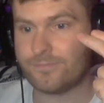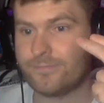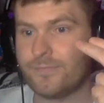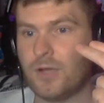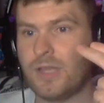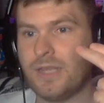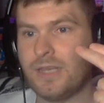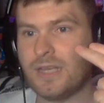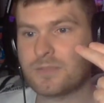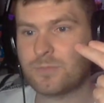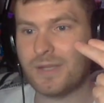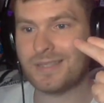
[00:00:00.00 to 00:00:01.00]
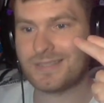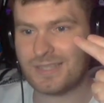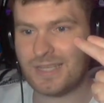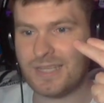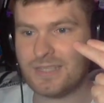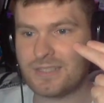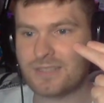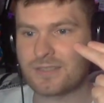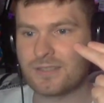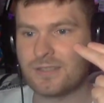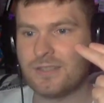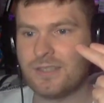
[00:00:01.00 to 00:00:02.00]
Okay, there's my C's.
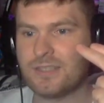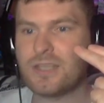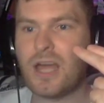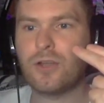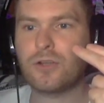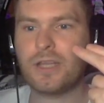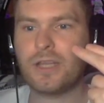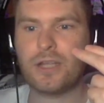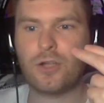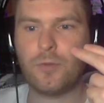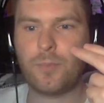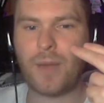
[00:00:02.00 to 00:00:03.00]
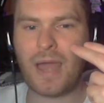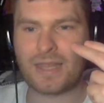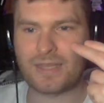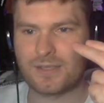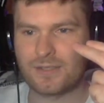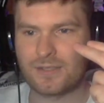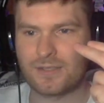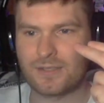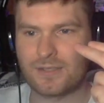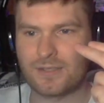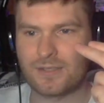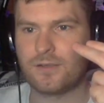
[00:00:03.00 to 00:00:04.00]
This does not look like a good pack.
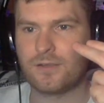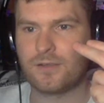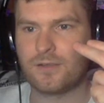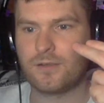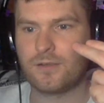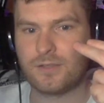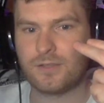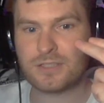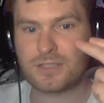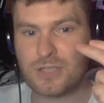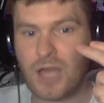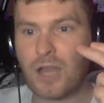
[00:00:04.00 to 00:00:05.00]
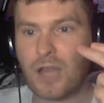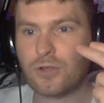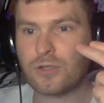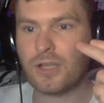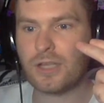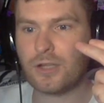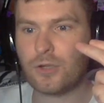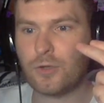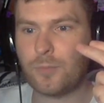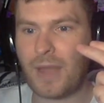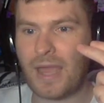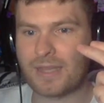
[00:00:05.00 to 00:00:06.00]
This does not look like a good
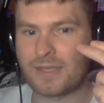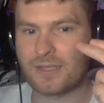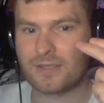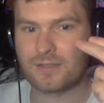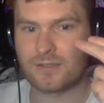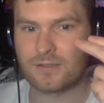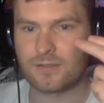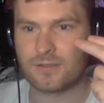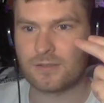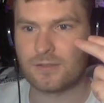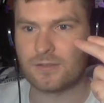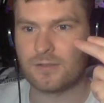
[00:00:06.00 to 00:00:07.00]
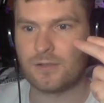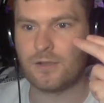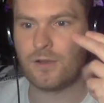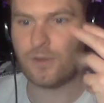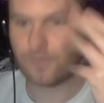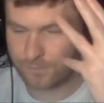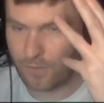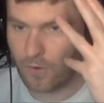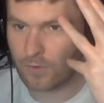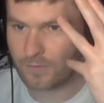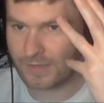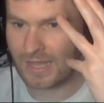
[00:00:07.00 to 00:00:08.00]
pack.
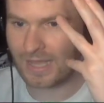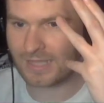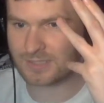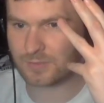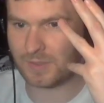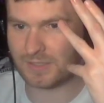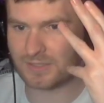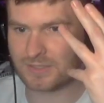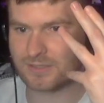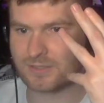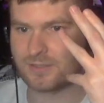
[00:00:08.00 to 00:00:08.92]
Four enhancements.